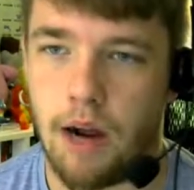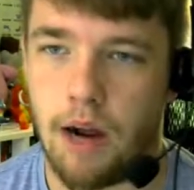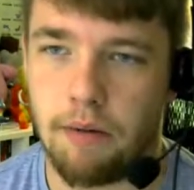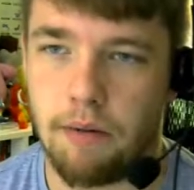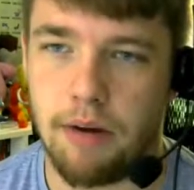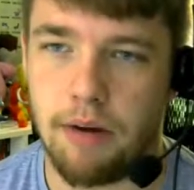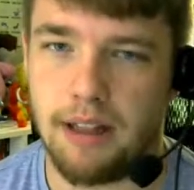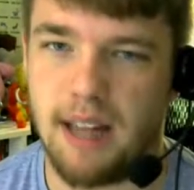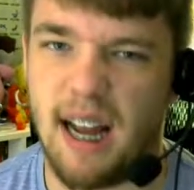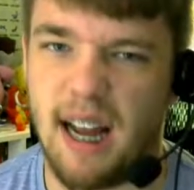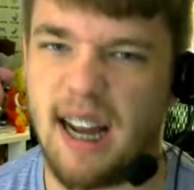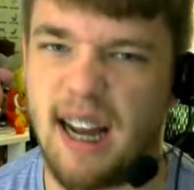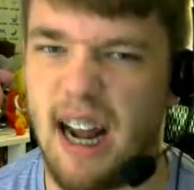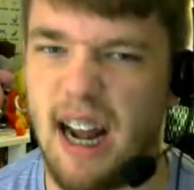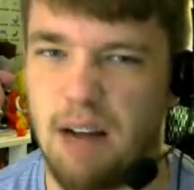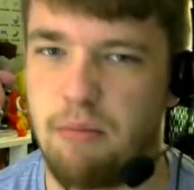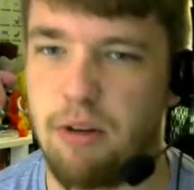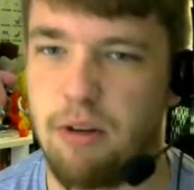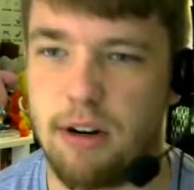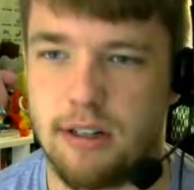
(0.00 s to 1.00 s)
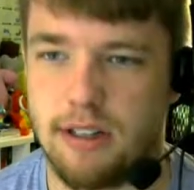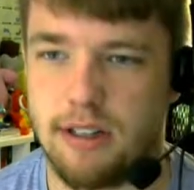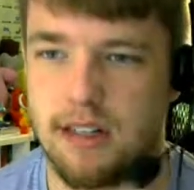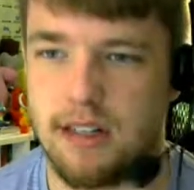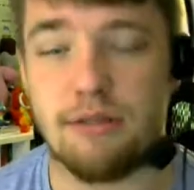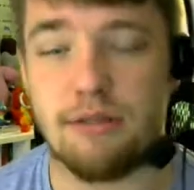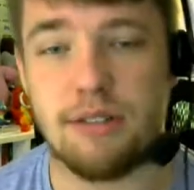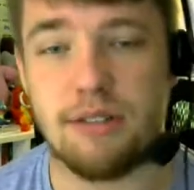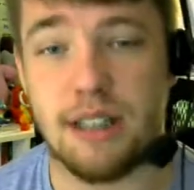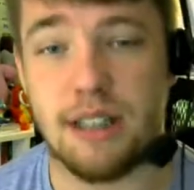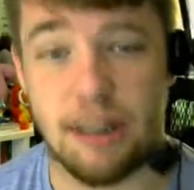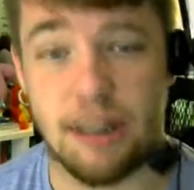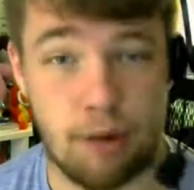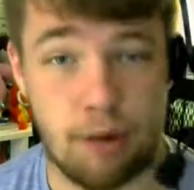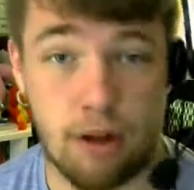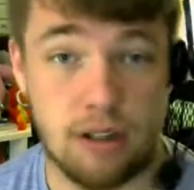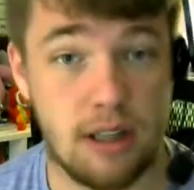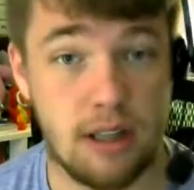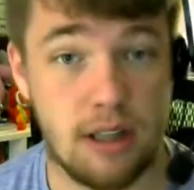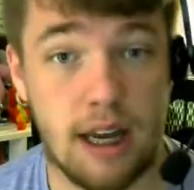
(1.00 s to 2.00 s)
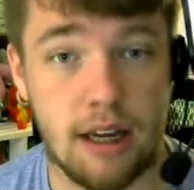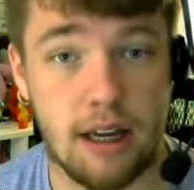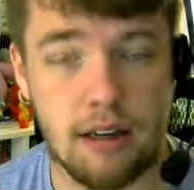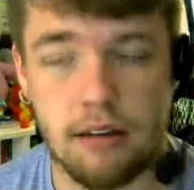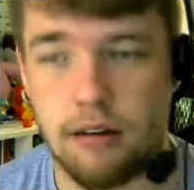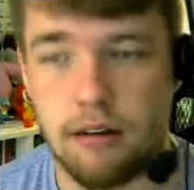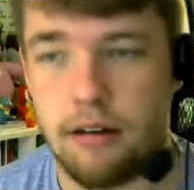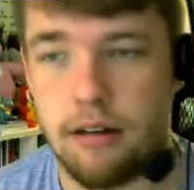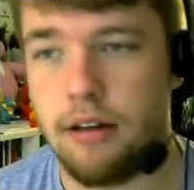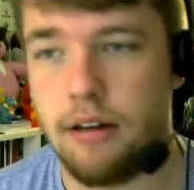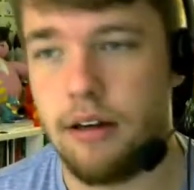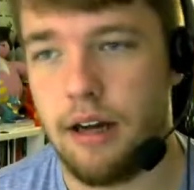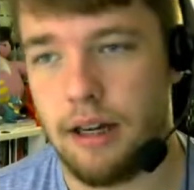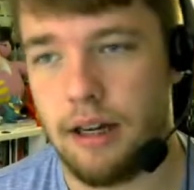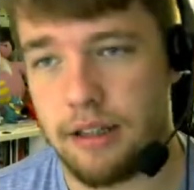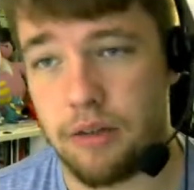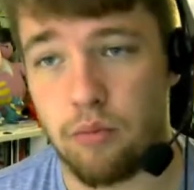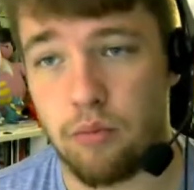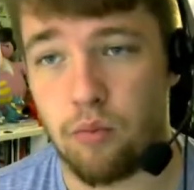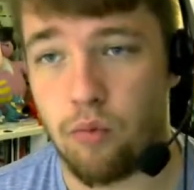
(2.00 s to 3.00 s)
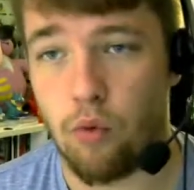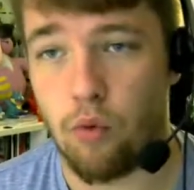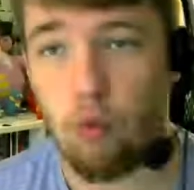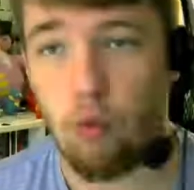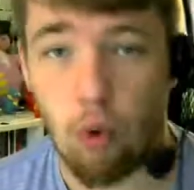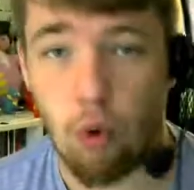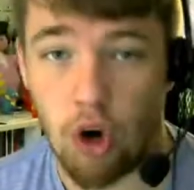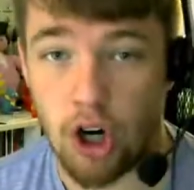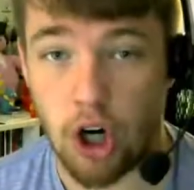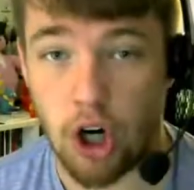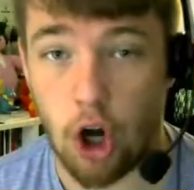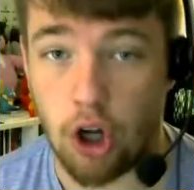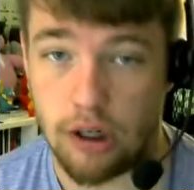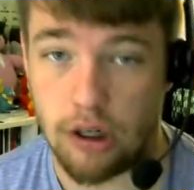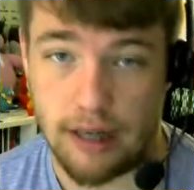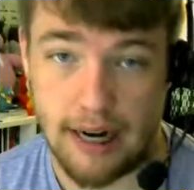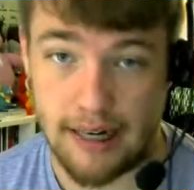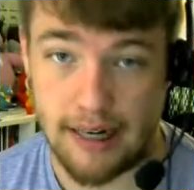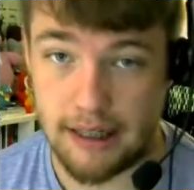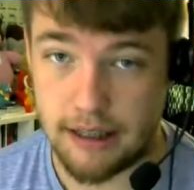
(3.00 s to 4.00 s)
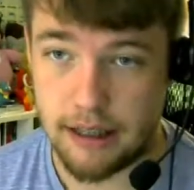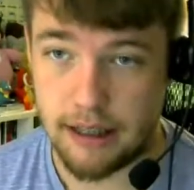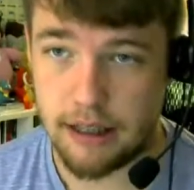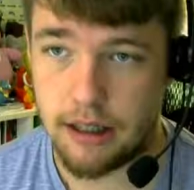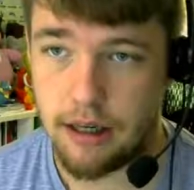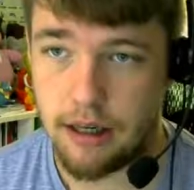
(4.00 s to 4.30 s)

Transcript: not that kind of person. I don't sleep all day and then work all night.